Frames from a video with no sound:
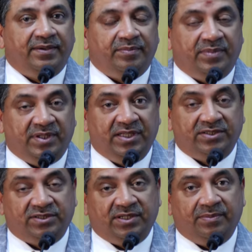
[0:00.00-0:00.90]
But
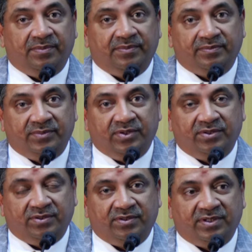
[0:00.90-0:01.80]
there's some,
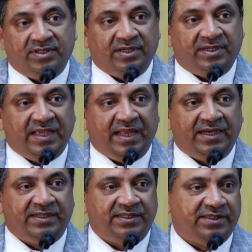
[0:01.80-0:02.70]

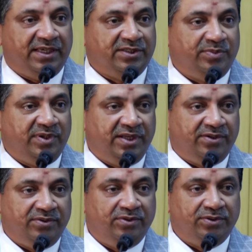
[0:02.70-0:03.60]
reality checks we need to
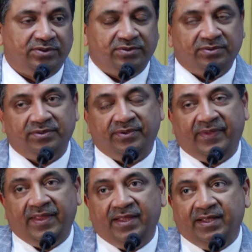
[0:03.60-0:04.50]
go through.
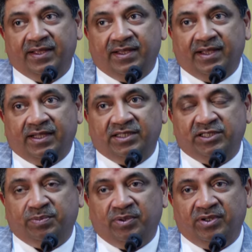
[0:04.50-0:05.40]
At this
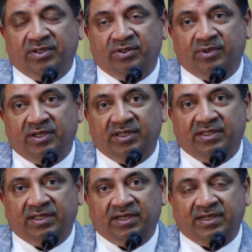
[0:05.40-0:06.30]
point in the world,
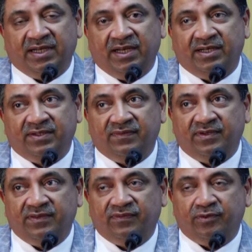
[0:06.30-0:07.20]
there are
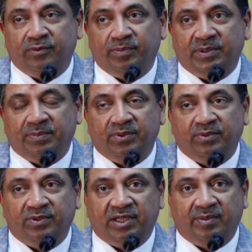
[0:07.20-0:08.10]
relatively few people
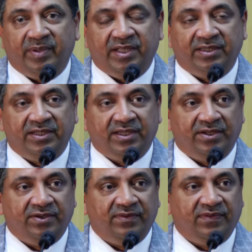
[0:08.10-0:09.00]
who can make the
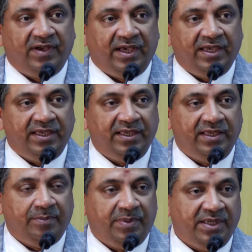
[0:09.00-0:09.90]
kind of
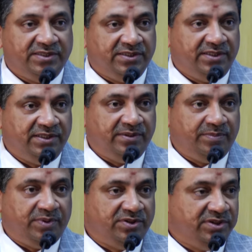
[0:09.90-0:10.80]
high-capacity
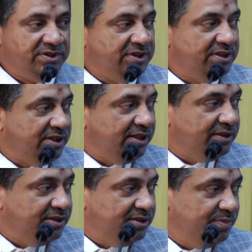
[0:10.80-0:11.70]
processors like
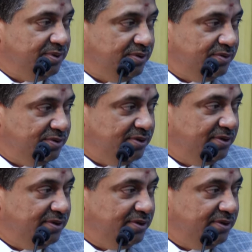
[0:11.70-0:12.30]
the GPUs.